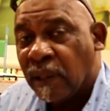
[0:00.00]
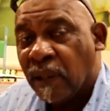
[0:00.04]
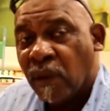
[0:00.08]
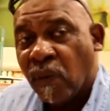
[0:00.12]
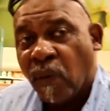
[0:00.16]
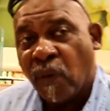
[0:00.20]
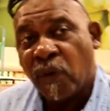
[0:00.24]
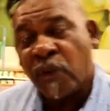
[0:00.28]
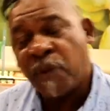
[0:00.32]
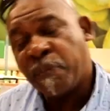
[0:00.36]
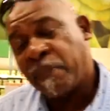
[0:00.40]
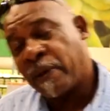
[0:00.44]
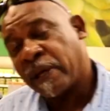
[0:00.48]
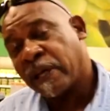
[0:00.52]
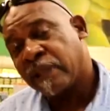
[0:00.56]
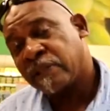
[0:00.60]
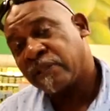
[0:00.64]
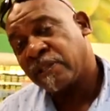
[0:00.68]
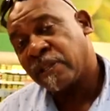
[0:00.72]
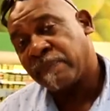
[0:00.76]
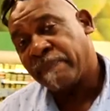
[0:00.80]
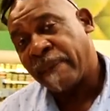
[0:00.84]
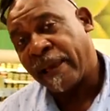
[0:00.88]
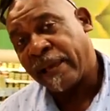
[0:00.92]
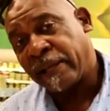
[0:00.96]
When you're picking
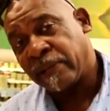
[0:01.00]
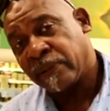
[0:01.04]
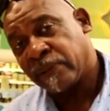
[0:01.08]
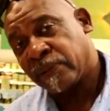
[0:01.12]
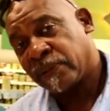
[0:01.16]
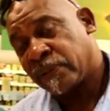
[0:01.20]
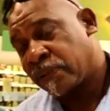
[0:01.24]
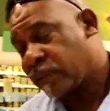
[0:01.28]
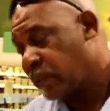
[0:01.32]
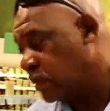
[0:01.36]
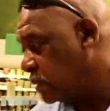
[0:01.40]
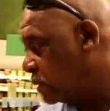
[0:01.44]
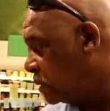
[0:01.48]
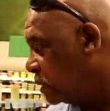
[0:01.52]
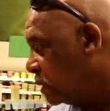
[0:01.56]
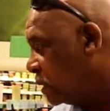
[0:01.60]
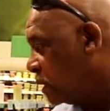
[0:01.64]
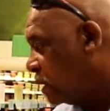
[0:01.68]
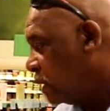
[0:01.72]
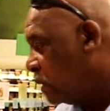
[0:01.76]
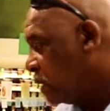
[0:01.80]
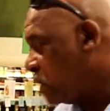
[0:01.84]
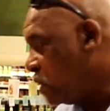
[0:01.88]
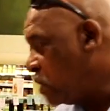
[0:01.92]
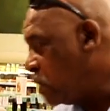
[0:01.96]
tomatoes,
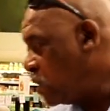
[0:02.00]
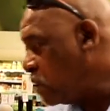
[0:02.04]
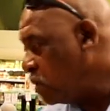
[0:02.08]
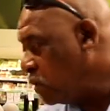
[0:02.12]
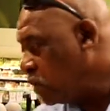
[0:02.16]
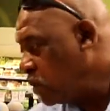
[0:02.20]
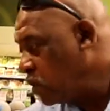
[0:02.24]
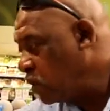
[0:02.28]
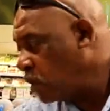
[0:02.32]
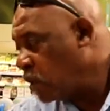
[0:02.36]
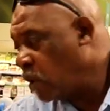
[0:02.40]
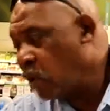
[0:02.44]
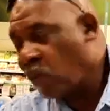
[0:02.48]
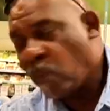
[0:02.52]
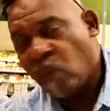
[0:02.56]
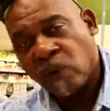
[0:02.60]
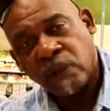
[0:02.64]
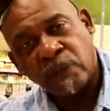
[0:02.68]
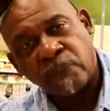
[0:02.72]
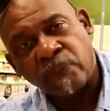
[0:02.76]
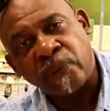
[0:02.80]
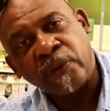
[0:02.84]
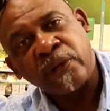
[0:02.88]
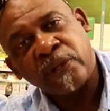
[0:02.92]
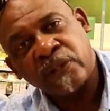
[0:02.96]
you don't
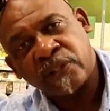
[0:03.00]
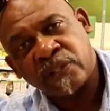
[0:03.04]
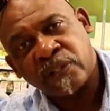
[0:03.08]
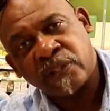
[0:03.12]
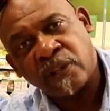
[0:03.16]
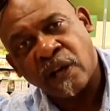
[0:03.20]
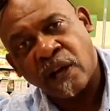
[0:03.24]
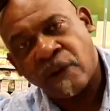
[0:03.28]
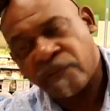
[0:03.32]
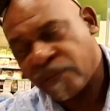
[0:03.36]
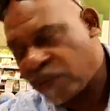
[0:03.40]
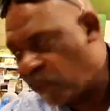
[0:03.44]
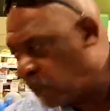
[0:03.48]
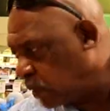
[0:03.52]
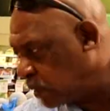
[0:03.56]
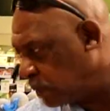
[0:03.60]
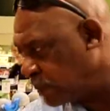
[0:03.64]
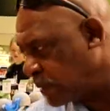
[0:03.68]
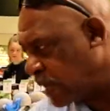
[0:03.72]
want them real soft, you want them